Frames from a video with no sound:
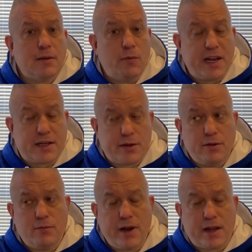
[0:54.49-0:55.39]
week
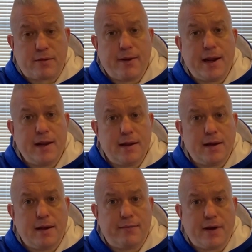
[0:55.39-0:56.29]
2, week 3
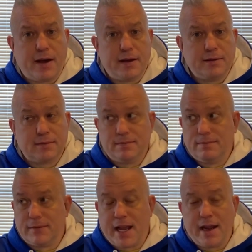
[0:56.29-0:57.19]
of
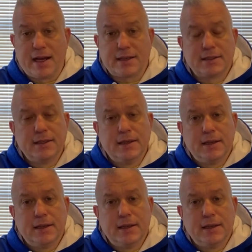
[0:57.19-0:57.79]
chaos,